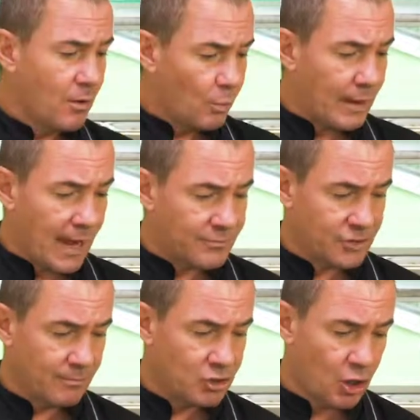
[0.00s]
we have
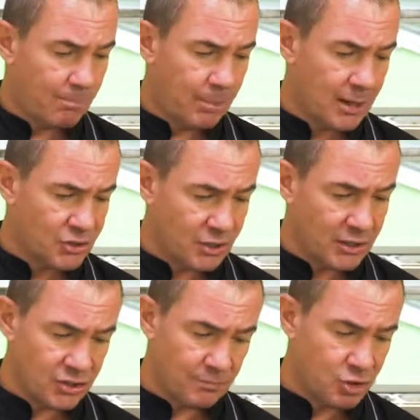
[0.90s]
some chopped parsley,
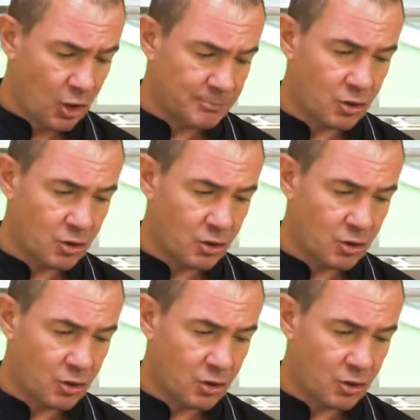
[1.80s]
some chopped